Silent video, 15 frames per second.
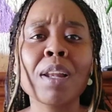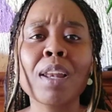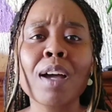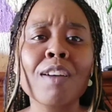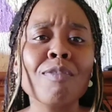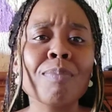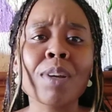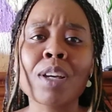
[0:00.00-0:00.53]

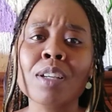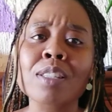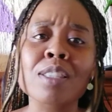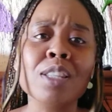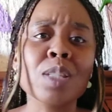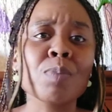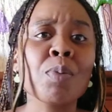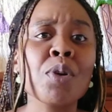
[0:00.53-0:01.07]
life because
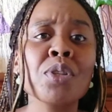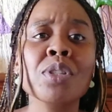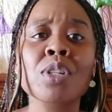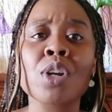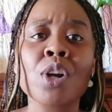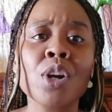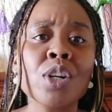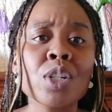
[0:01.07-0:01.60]
this
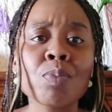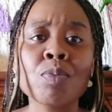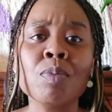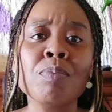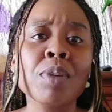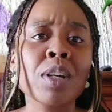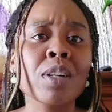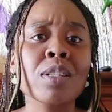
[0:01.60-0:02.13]
person hurt me,
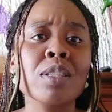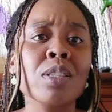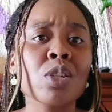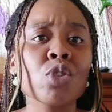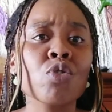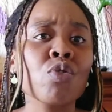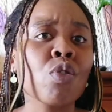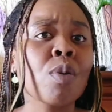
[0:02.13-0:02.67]
because
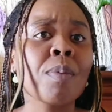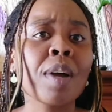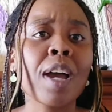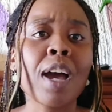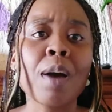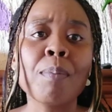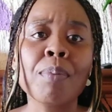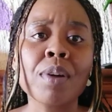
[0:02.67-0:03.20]
this trauma
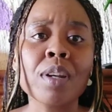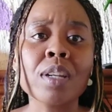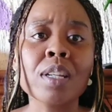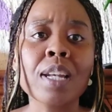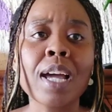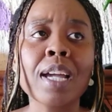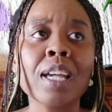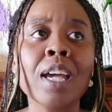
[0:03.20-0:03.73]
happened.
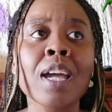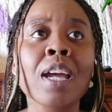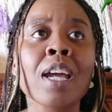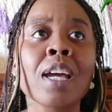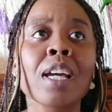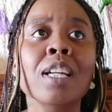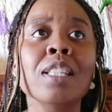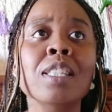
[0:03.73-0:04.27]
Like,
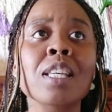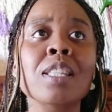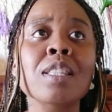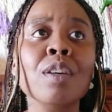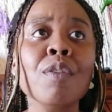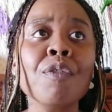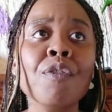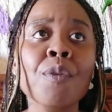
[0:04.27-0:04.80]
it's as
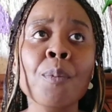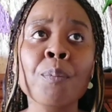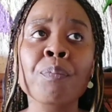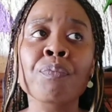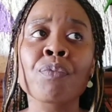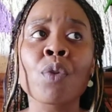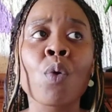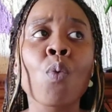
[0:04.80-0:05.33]
if
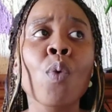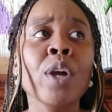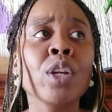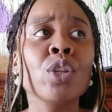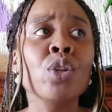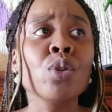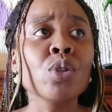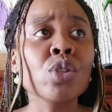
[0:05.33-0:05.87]

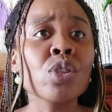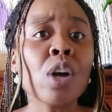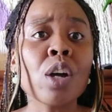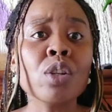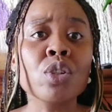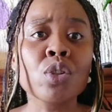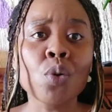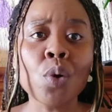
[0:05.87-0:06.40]
when you
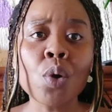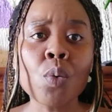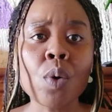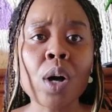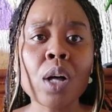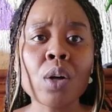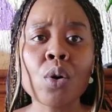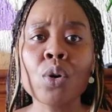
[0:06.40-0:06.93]
start doing
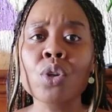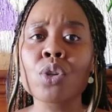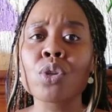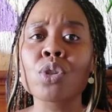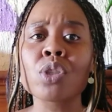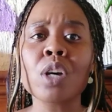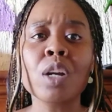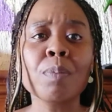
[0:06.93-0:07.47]
well, or you
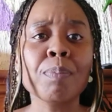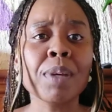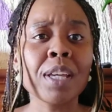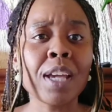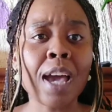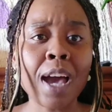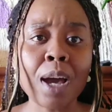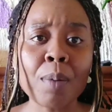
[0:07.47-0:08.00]
start
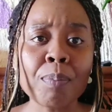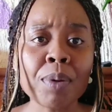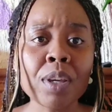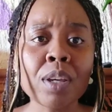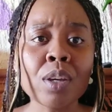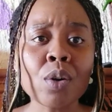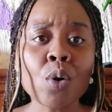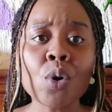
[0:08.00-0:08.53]
being
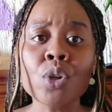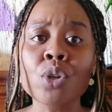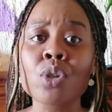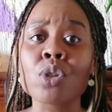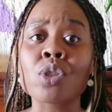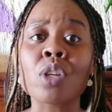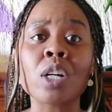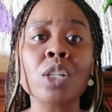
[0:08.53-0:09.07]
happy, or you
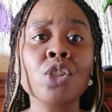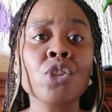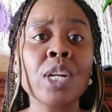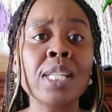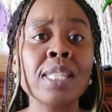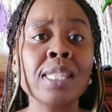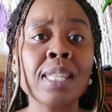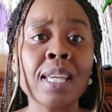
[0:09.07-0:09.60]
start
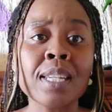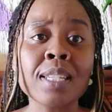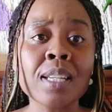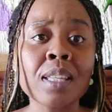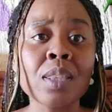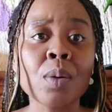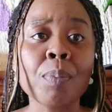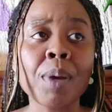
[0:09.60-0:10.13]

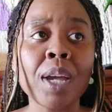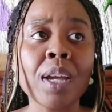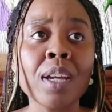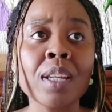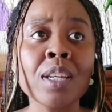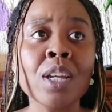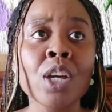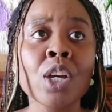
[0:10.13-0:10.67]
transcending the
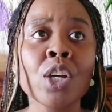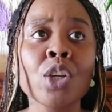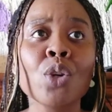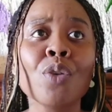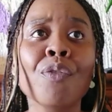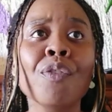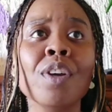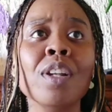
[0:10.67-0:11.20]
pain,
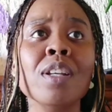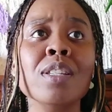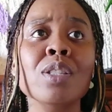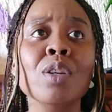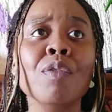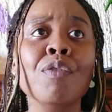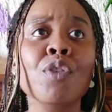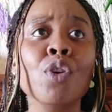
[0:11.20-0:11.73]
you feel as
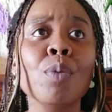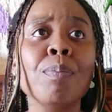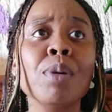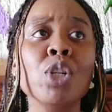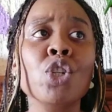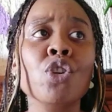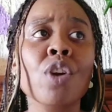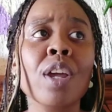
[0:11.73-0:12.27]
if you're
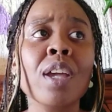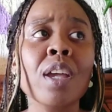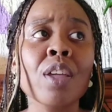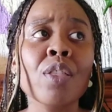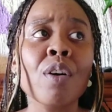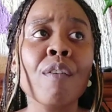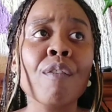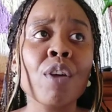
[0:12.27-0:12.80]
betraying
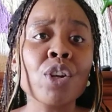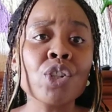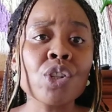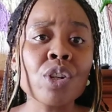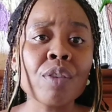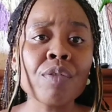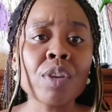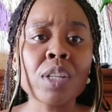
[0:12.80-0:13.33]
the version
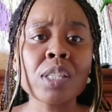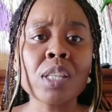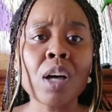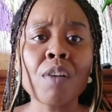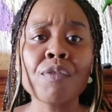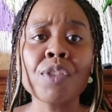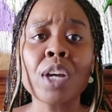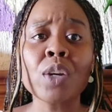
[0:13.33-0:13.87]
of
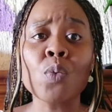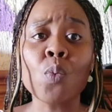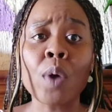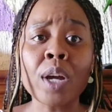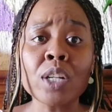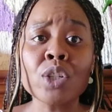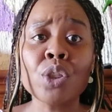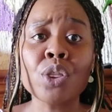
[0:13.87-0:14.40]
yourself that
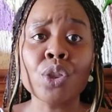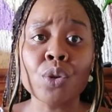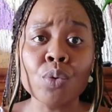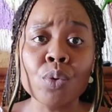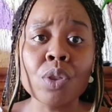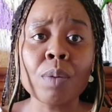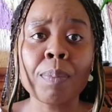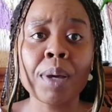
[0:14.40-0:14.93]
went
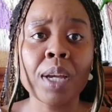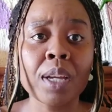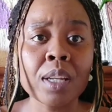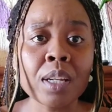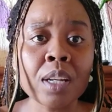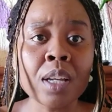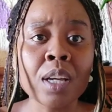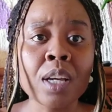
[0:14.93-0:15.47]
through the pain.